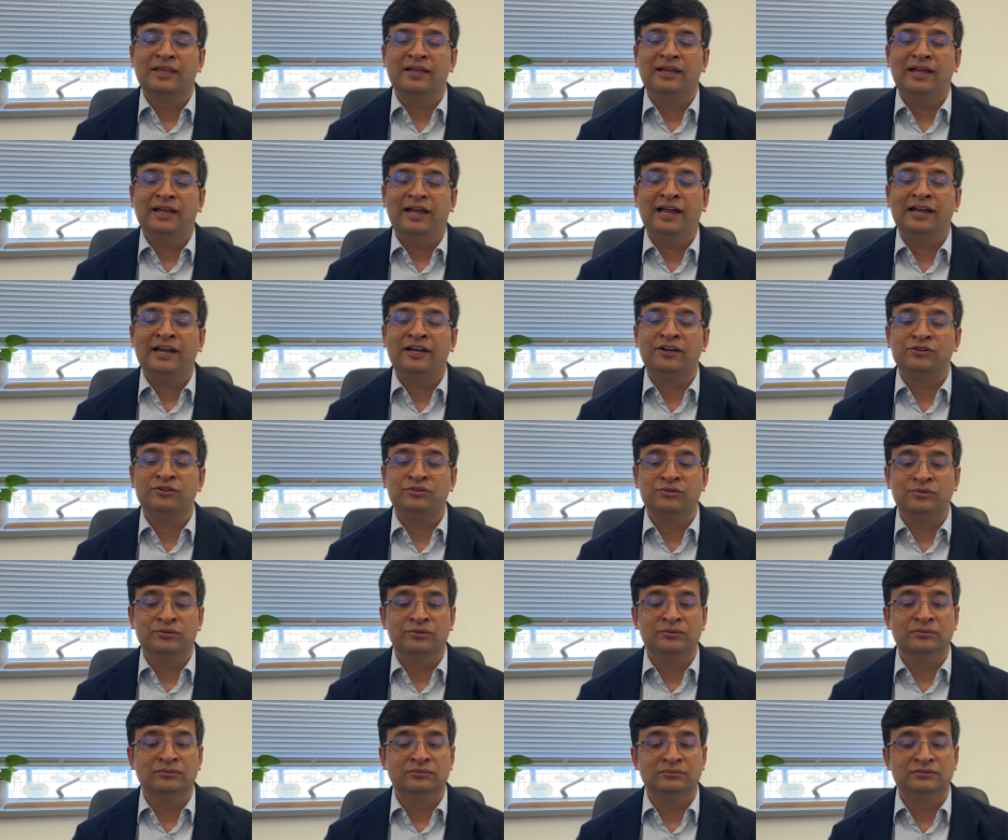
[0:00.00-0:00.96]
And
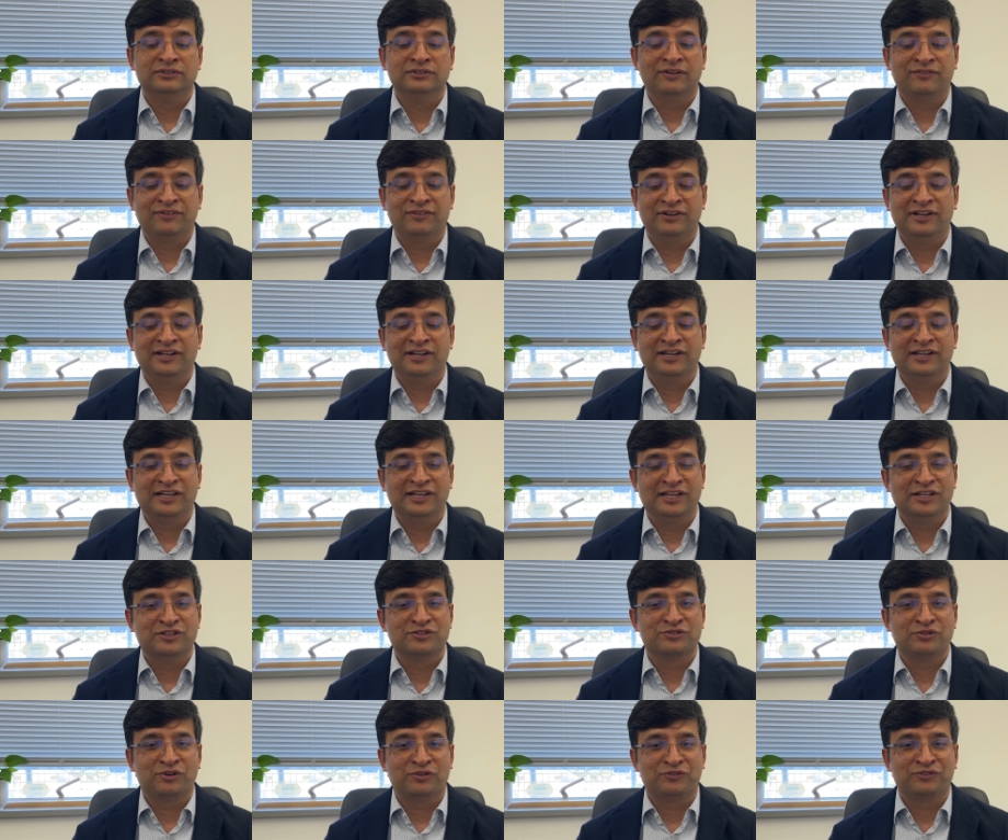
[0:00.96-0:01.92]
you definitely need
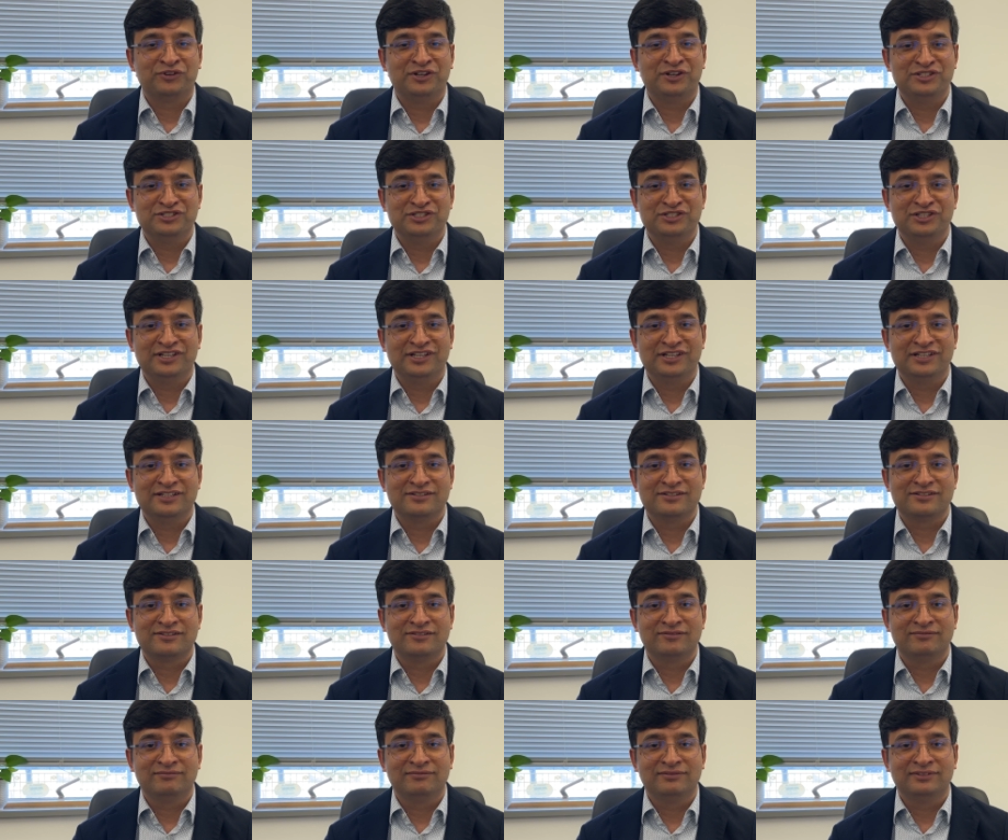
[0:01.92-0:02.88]
software engineers.